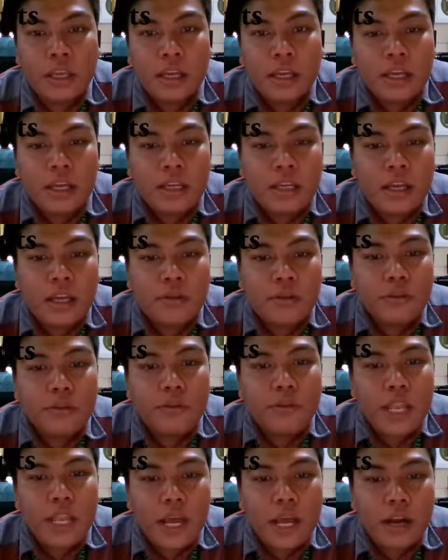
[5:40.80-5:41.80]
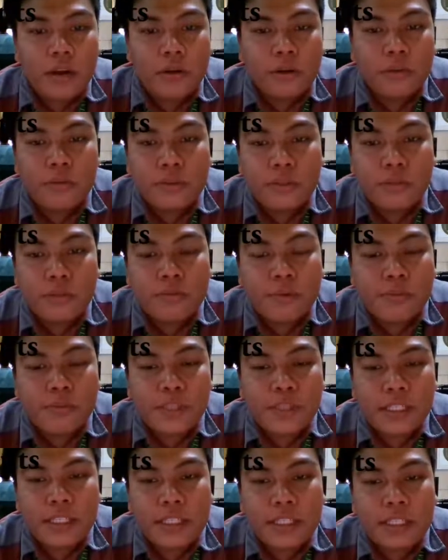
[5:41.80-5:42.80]
Now, the red arrows
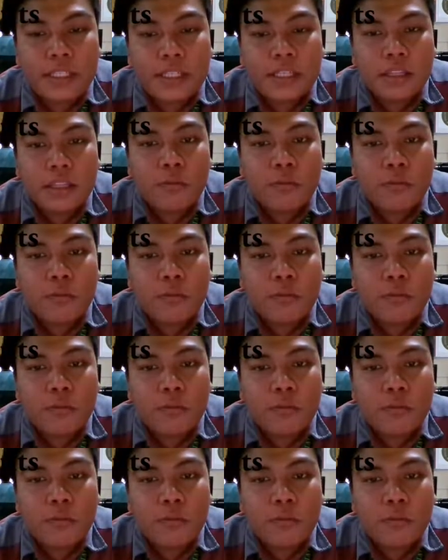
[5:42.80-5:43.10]
represent